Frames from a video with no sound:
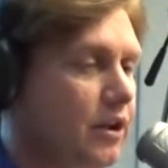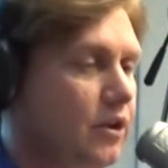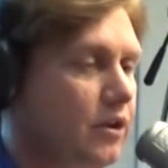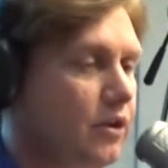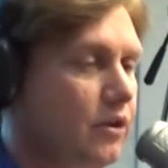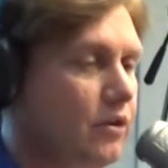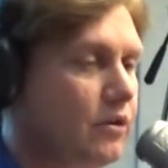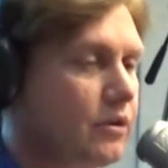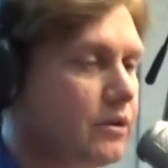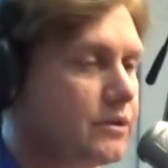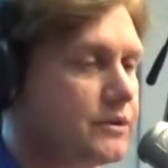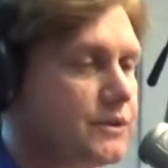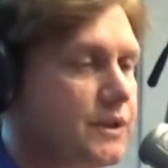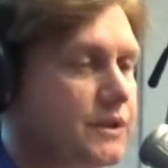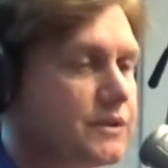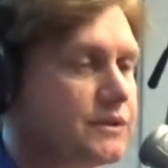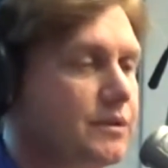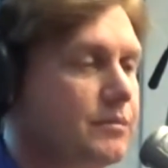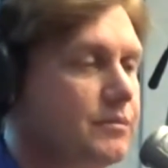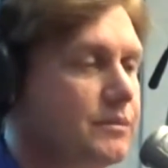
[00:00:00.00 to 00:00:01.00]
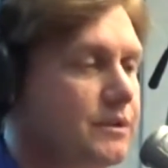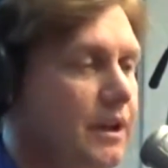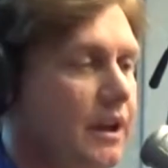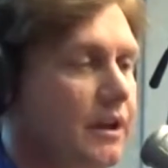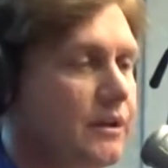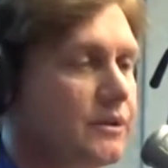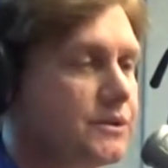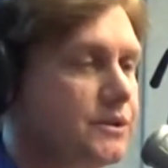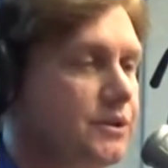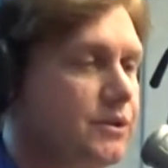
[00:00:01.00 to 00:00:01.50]
your system
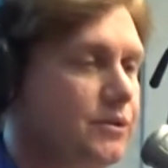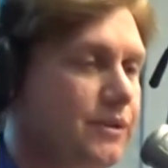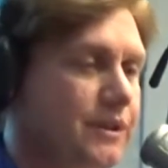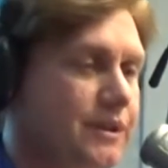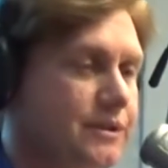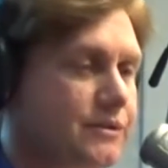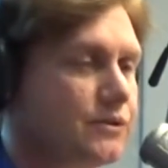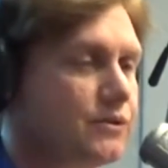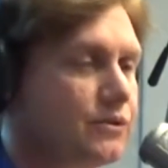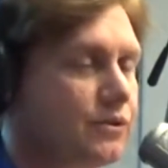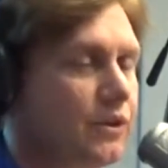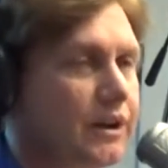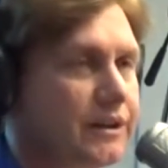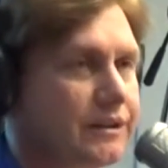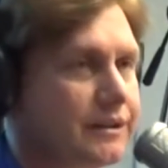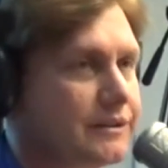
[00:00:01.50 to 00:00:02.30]
tells you this drug